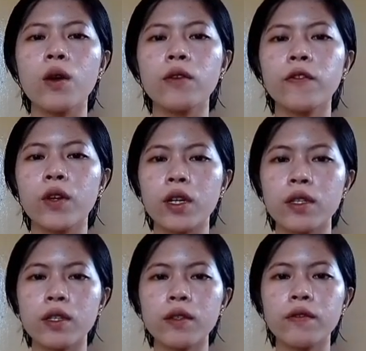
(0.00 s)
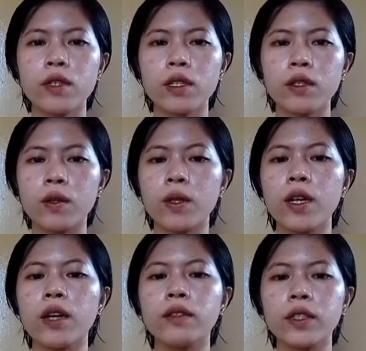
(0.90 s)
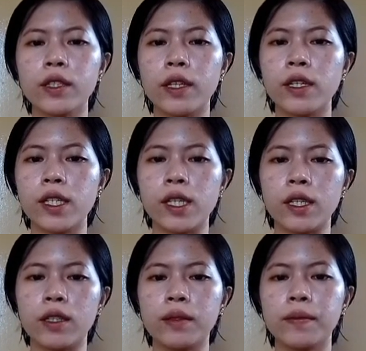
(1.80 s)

or for a service or undertaking.